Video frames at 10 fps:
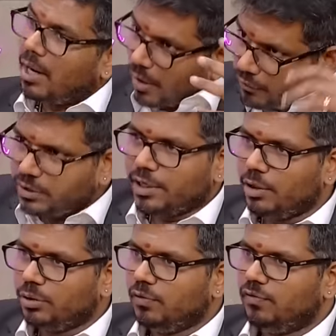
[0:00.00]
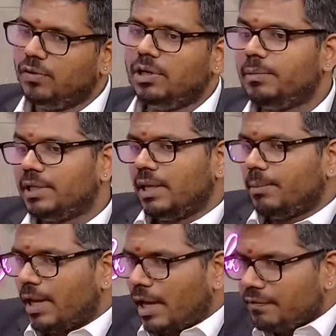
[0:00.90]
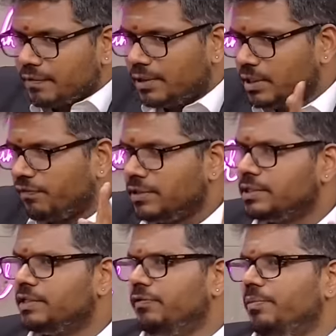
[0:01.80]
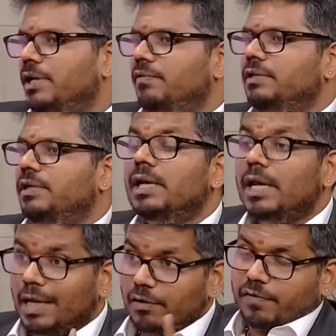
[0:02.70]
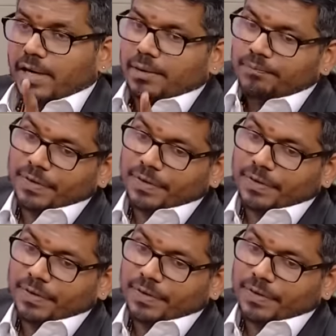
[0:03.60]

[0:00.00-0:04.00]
of the Hindu fold, but they may have differences of opinion with the... In fact...